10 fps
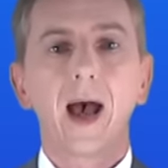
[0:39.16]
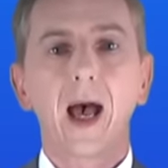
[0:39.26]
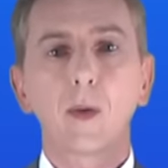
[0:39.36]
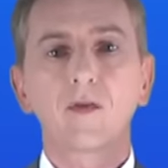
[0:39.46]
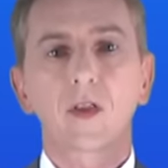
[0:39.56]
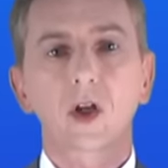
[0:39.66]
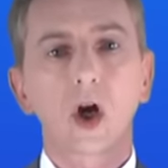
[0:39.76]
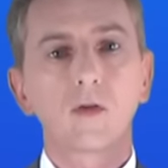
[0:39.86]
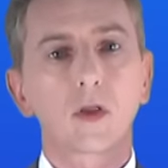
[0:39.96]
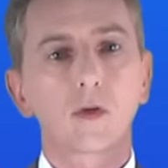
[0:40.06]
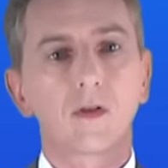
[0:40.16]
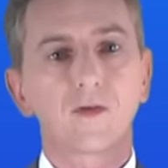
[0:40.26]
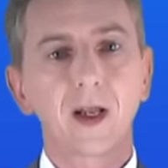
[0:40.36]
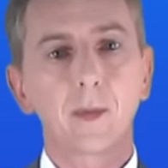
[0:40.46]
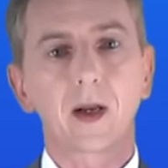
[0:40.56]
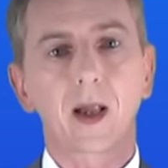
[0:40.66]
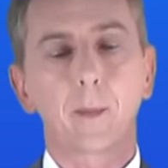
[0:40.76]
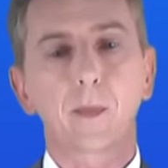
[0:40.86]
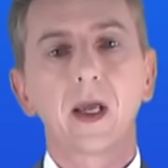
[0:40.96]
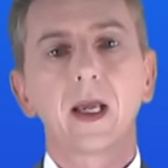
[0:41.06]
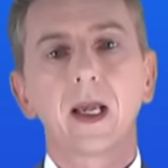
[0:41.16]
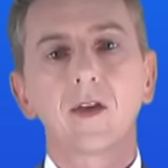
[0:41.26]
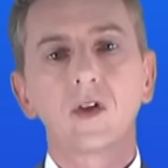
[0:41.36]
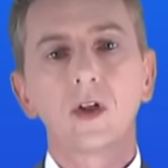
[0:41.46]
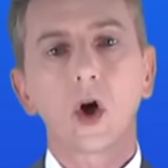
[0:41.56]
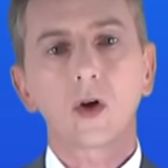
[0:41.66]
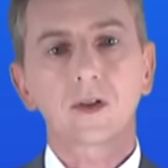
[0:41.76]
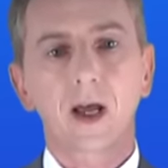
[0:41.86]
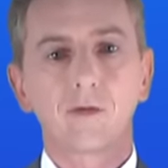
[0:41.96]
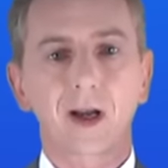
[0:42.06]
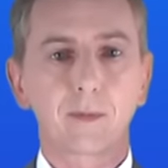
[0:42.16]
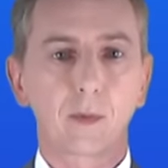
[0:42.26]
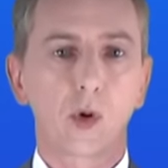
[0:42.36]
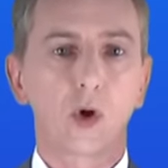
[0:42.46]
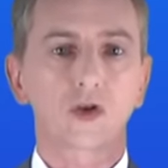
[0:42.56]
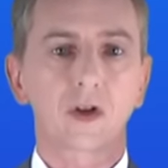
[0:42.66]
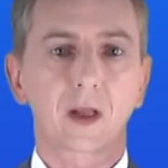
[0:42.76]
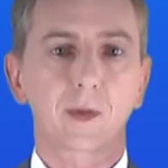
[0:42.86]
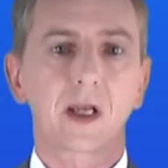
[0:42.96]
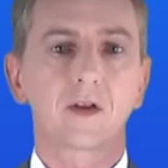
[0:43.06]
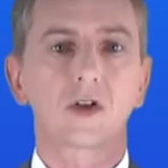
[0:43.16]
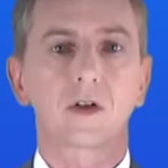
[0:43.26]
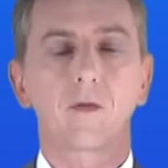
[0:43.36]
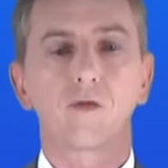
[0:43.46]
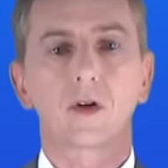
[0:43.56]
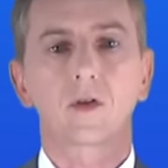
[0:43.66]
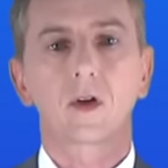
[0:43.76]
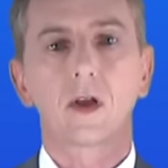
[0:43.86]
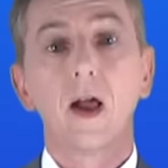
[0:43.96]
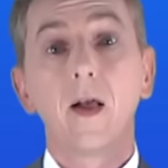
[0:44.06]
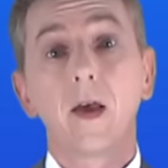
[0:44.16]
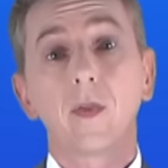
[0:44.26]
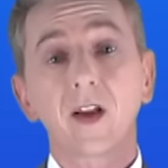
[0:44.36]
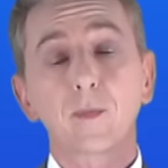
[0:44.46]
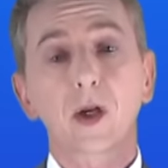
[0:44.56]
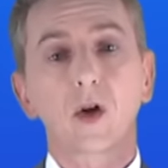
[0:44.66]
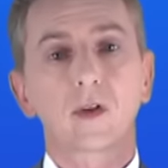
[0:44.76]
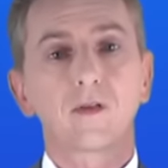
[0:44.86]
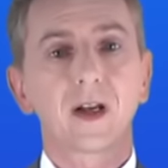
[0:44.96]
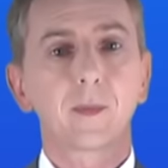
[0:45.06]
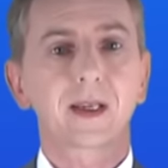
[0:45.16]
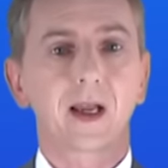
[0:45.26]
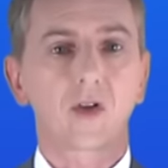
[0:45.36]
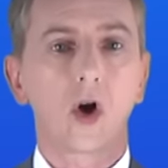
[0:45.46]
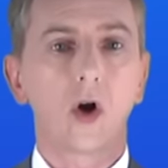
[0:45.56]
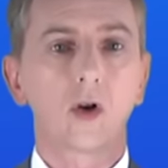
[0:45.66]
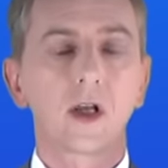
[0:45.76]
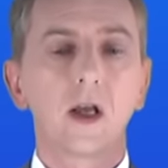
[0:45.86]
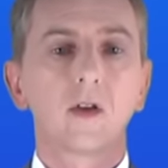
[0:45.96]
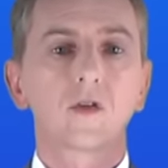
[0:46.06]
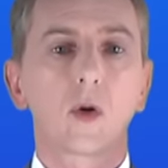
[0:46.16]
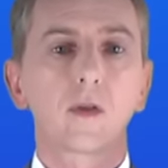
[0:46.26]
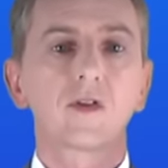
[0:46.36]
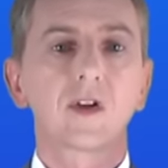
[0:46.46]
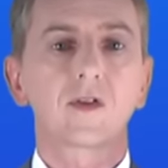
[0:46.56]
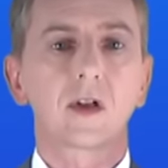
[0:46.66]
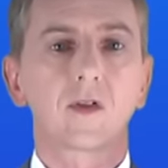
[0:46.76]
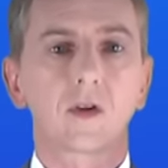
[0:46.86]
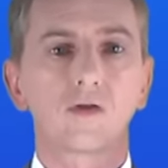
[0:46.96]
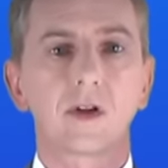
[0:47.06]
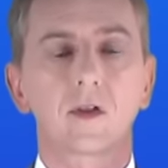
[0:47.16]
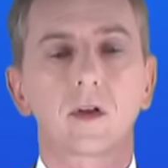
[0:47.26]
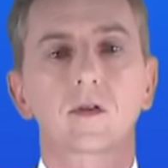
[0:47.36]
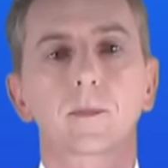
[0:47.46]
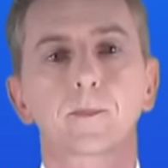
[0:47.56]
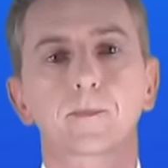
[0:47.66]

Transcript: However, the current through a filament lamp is not directly proportional to the potential difference, and that's because the filament gets hot, so the resistance increases.